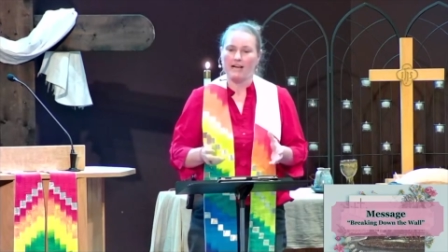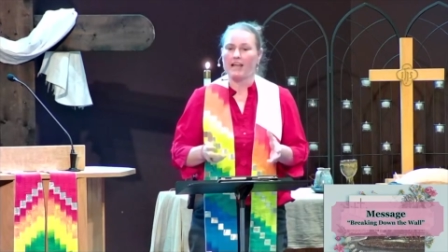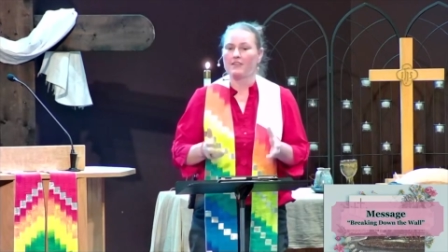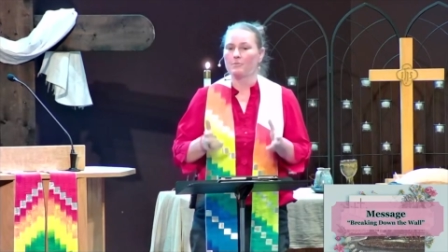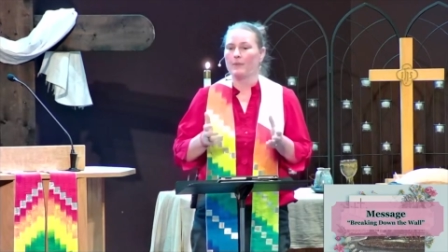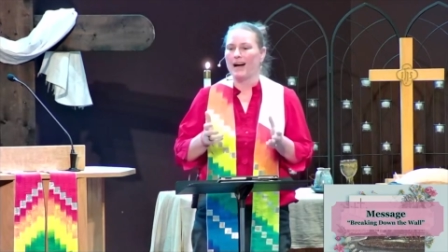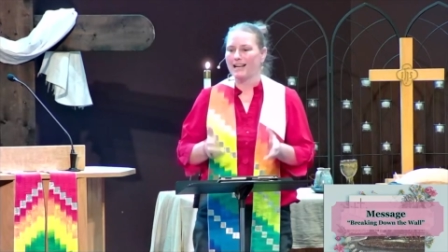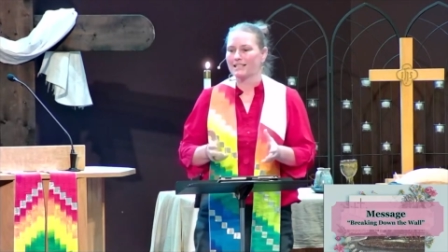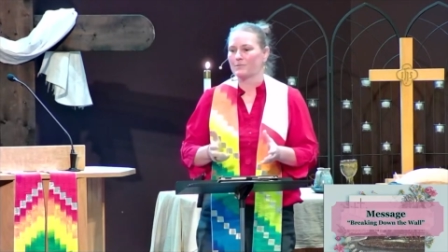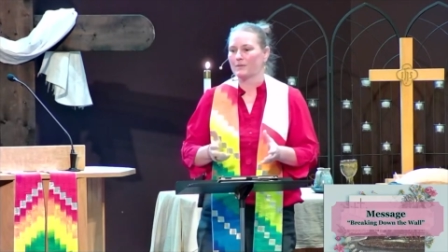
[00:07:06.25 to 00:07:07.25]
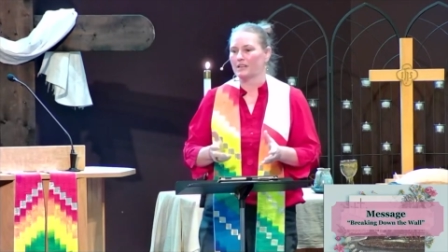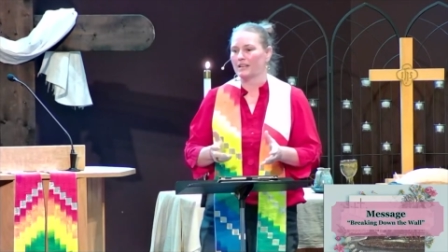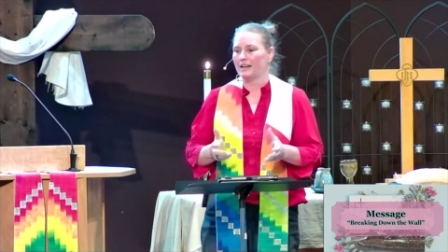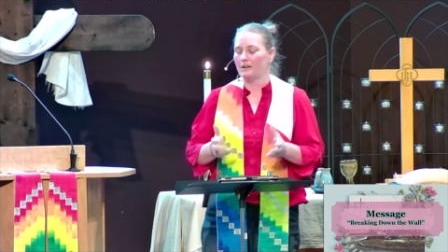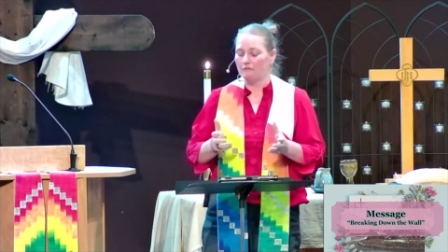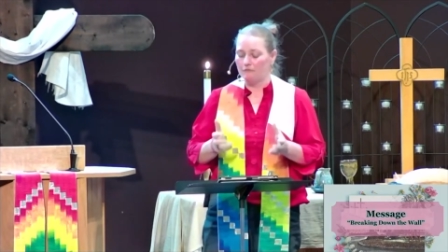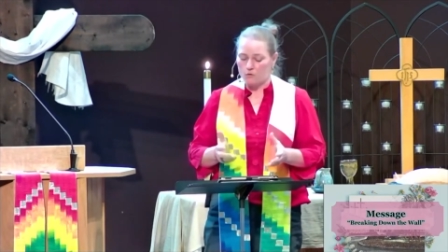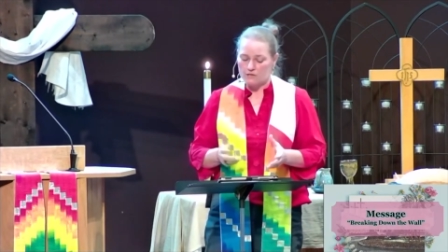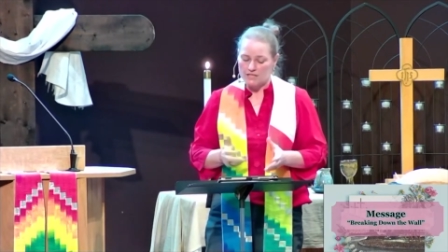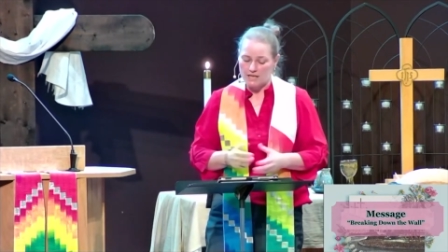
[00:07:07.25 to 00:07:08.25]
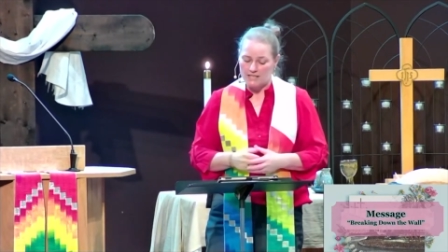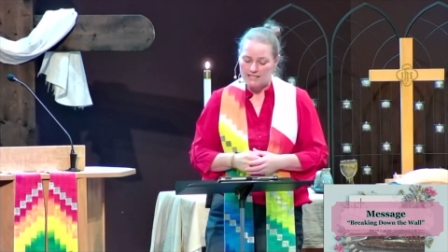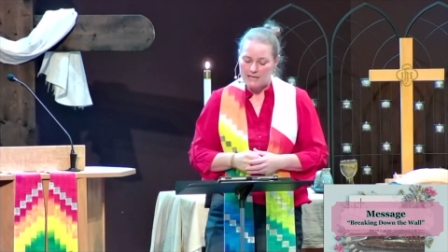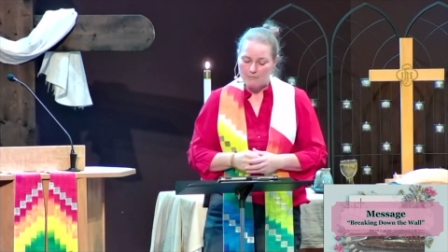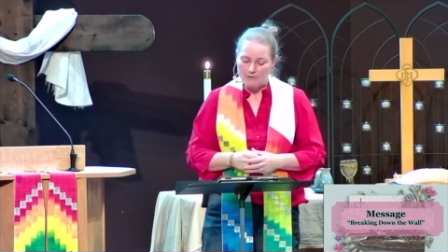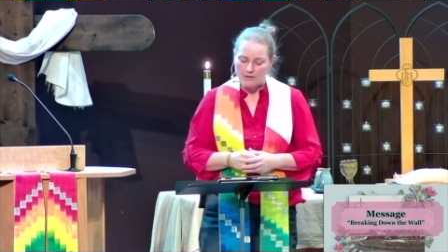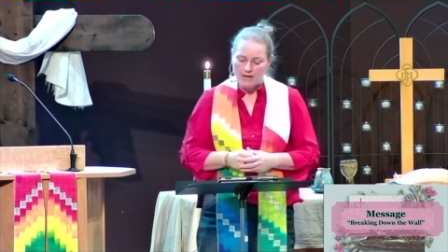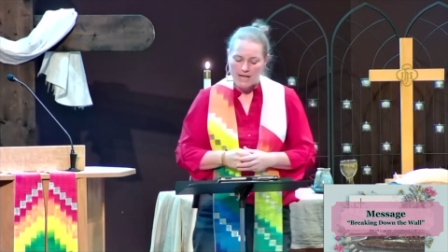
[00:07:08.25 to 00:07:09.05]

and the possibility of forging a deeper